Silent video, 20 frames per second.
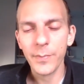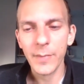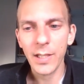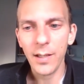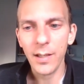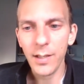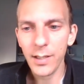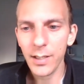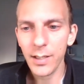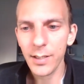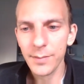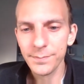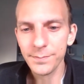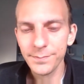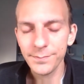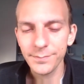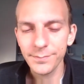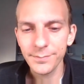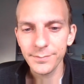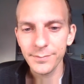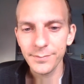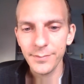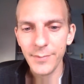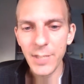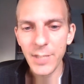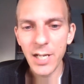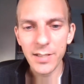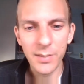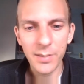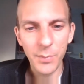Um, you
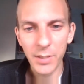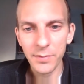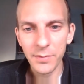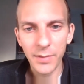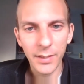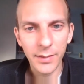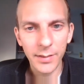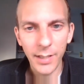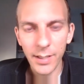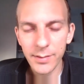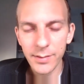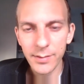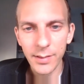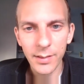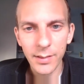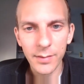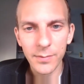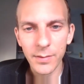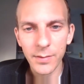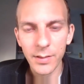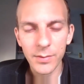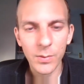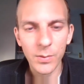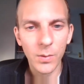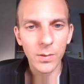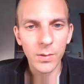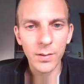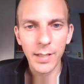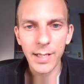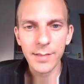guys have been fantastic for this
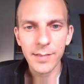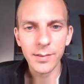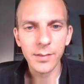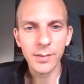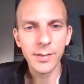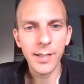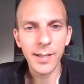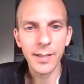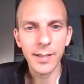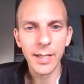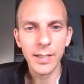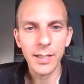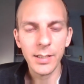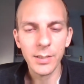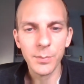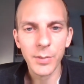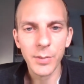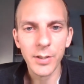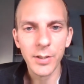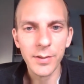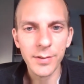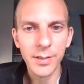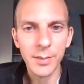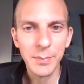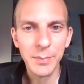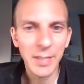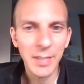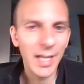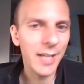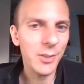whole class. I'll say again in person,
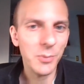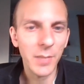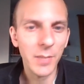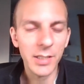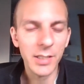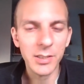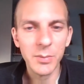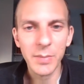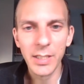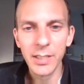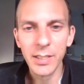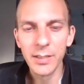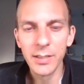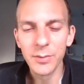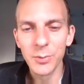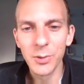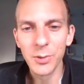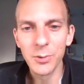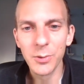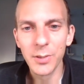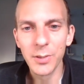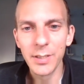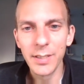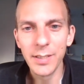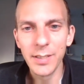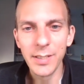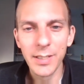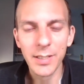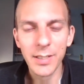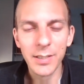but I don't mind it being recorded
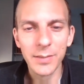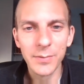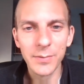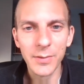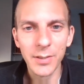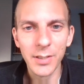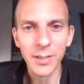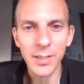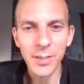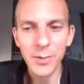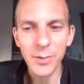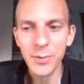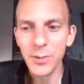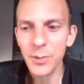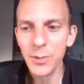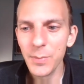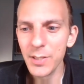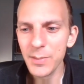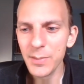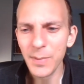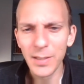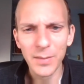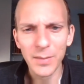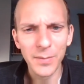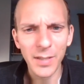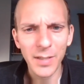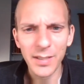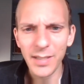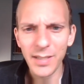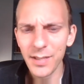here for YouTube. It's been a
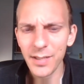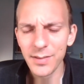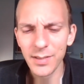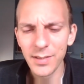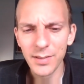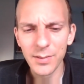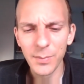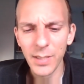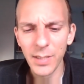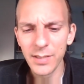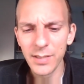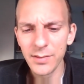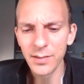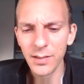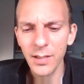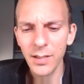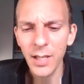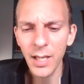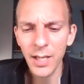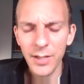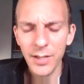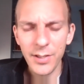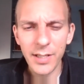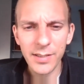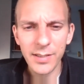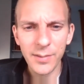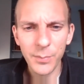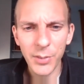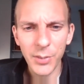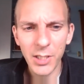fantastic semester. You guys
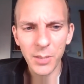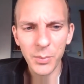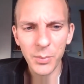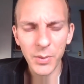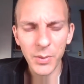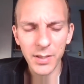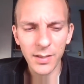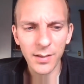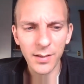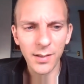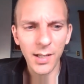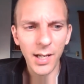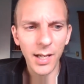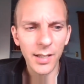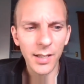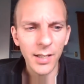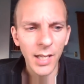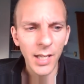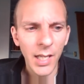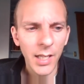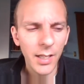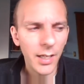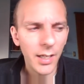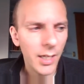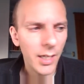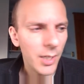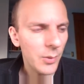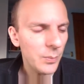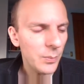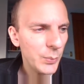have put up with a lot,
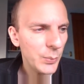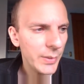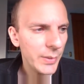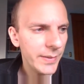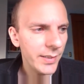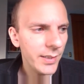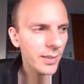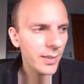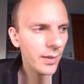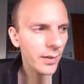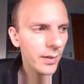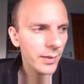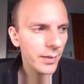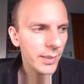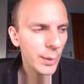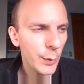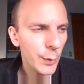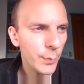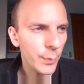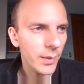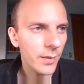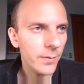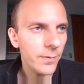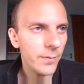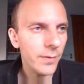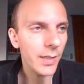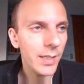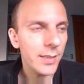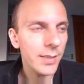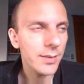um, particularly in the
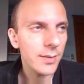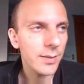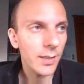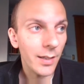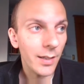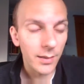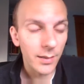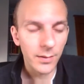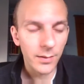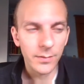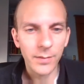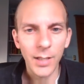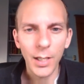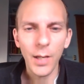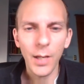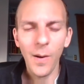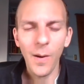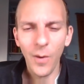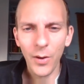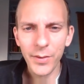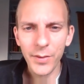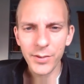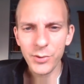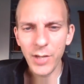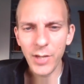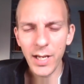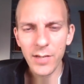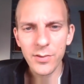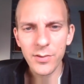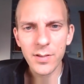face of all the
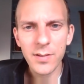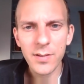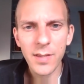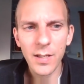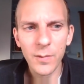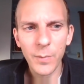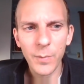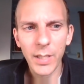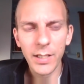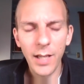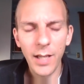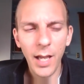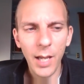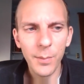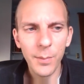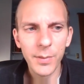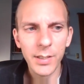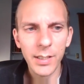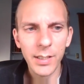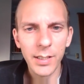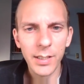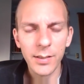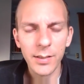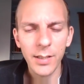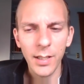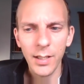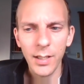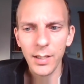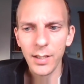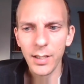changes that have been happening
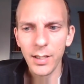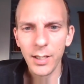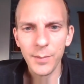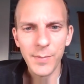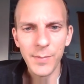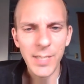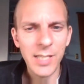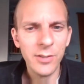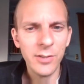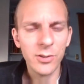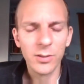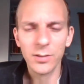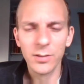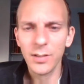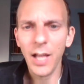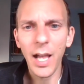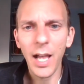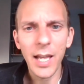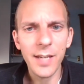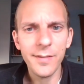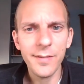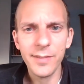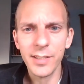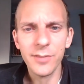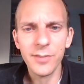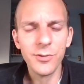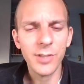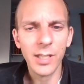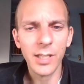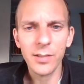um, in your lives
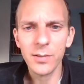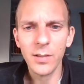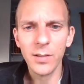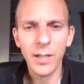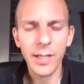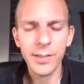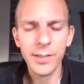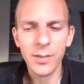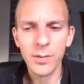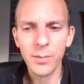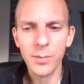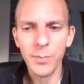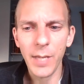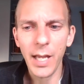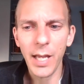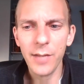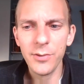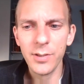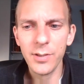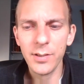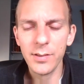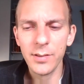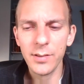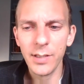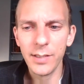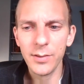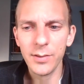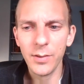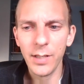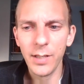in general. I don't imagine,
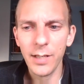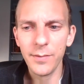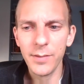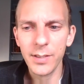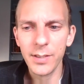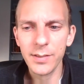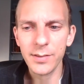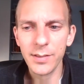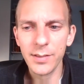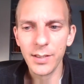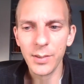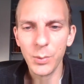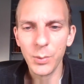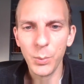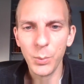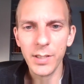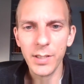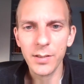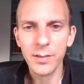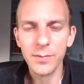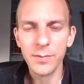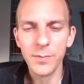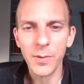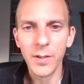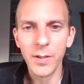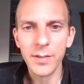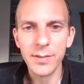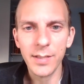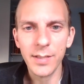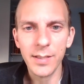I don't have this uh, weird
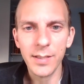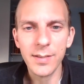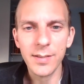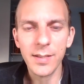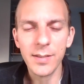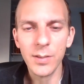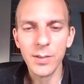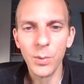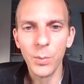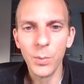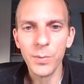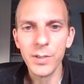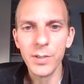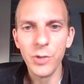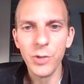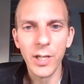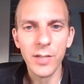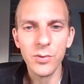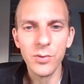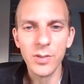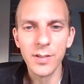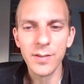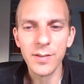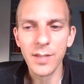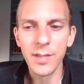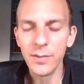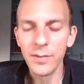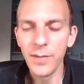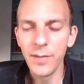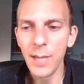false sense that the only changes
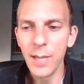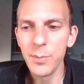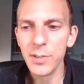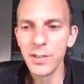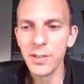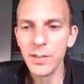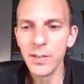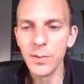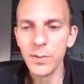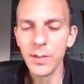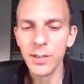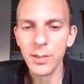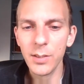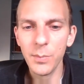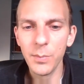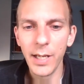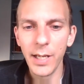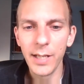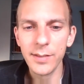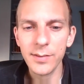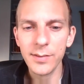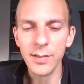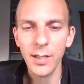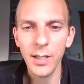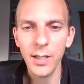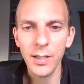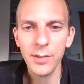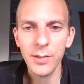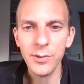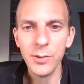that have happened to you in the past
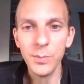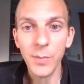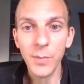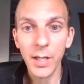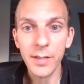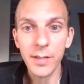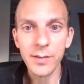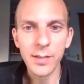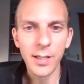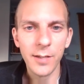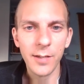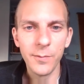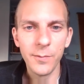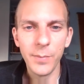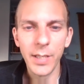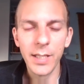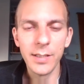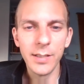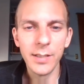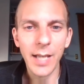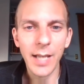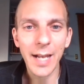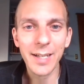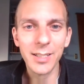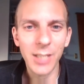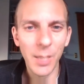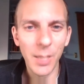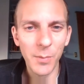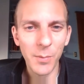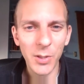two months have been
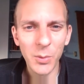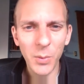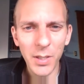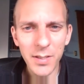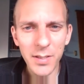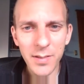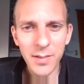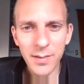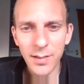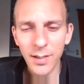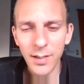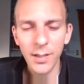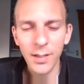academic ones.